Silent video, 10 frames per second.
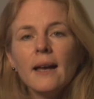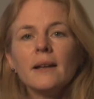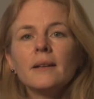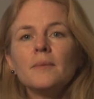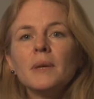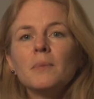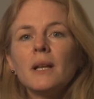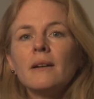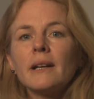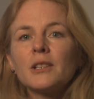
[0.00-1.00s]
and
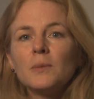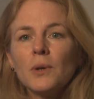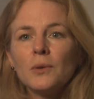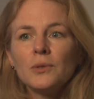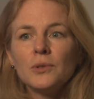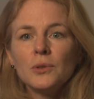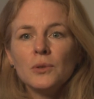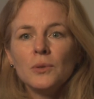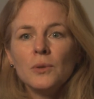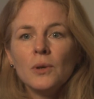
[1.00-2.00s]
people are exposed
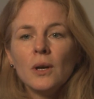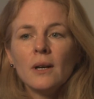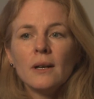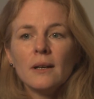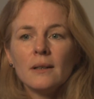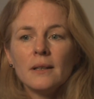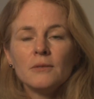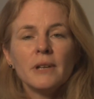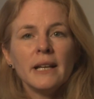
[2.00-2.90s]
to uh,